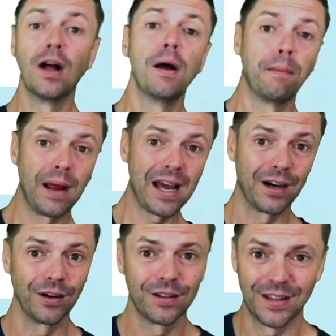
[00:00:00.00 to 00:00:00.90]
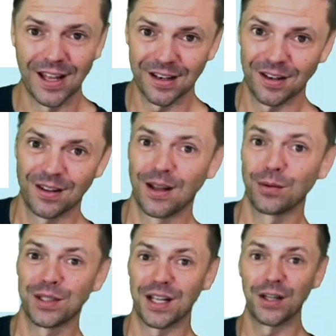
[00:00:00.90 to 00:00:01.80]
manner, then they would
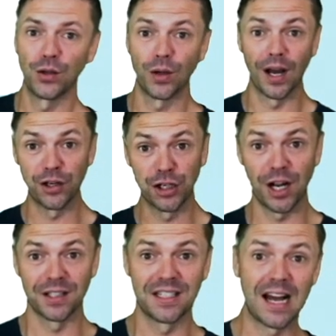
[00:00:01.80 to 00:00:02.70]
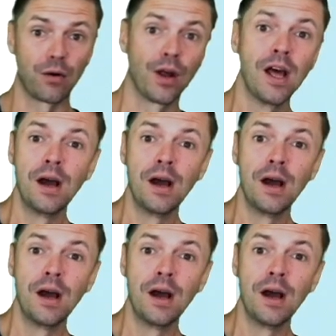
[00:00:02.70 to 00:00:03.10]
say that you got shot down.